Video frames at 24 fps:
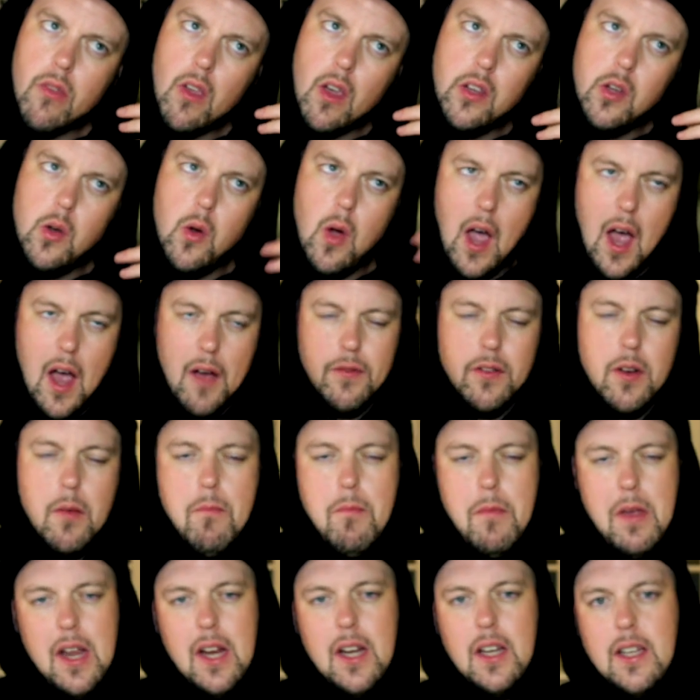you have to
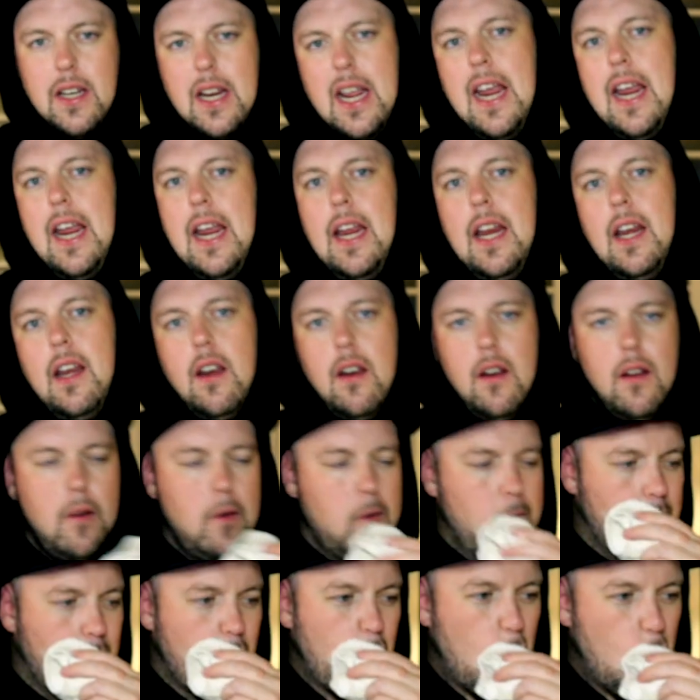maintain
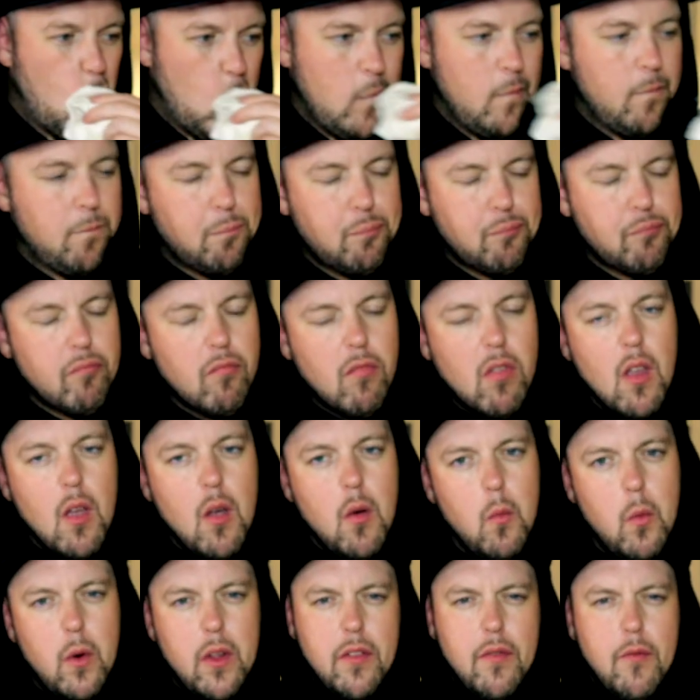
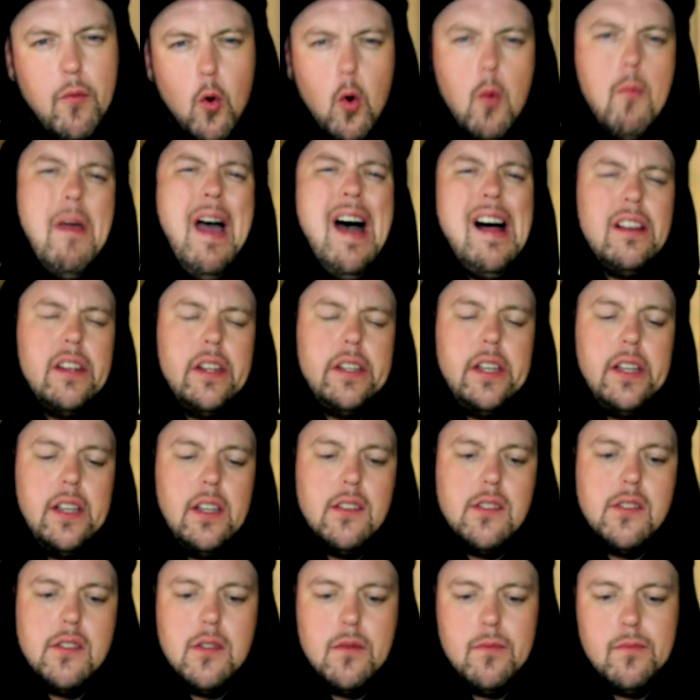with
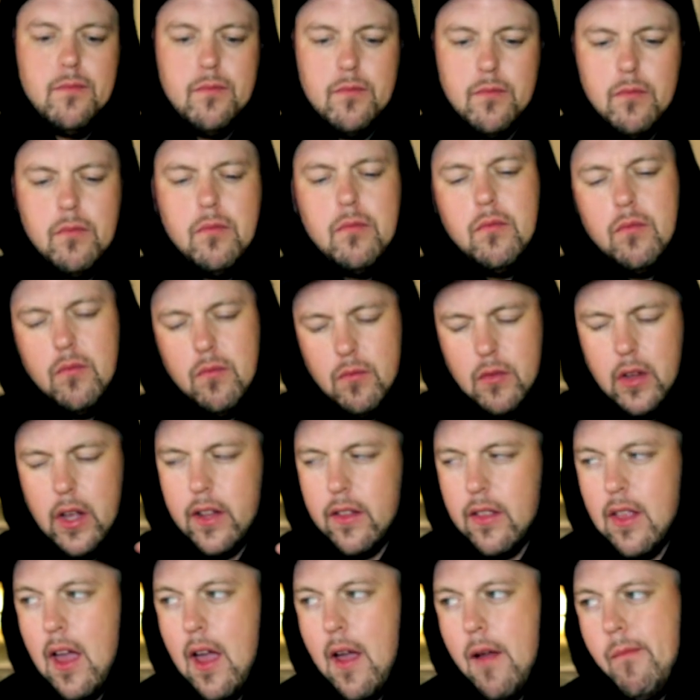formalities
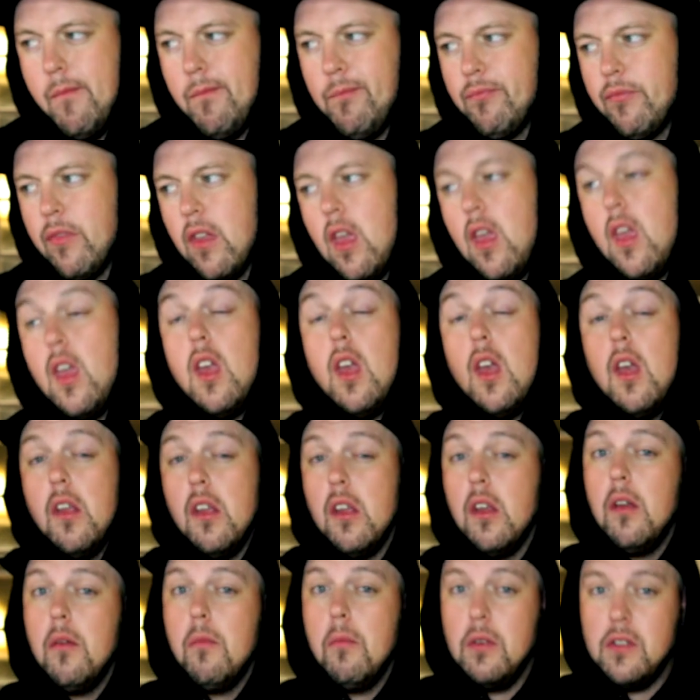like that.
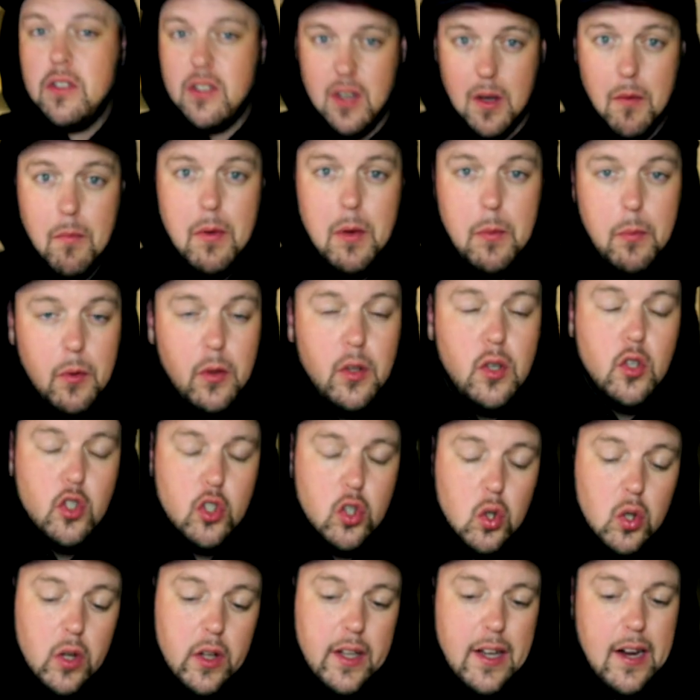But some people you
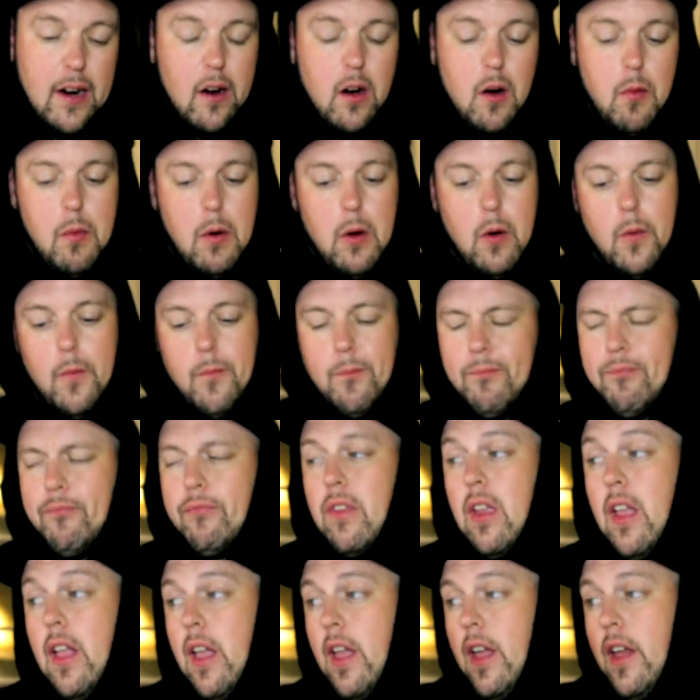truly care about.
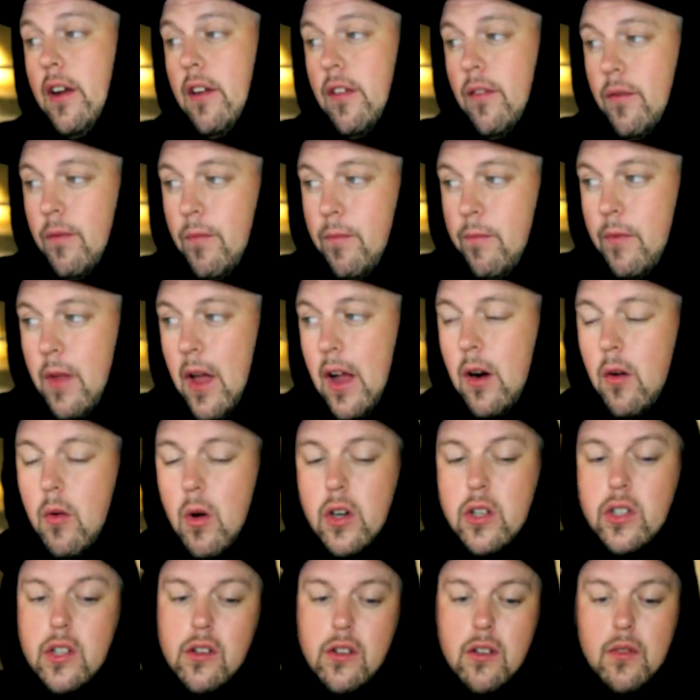And that
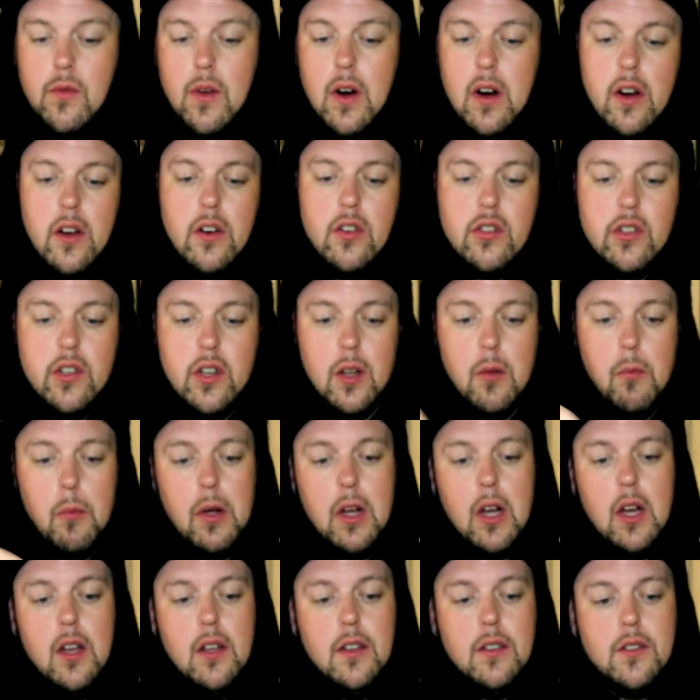question is very interesting
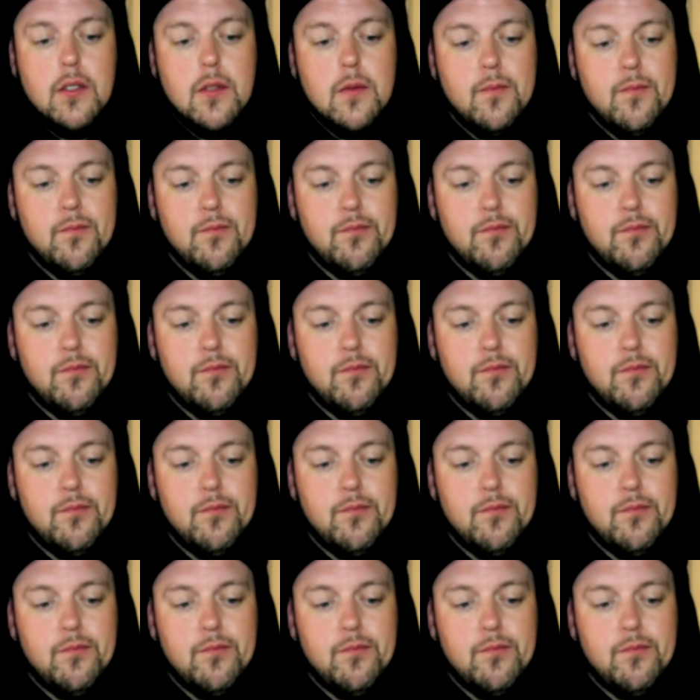because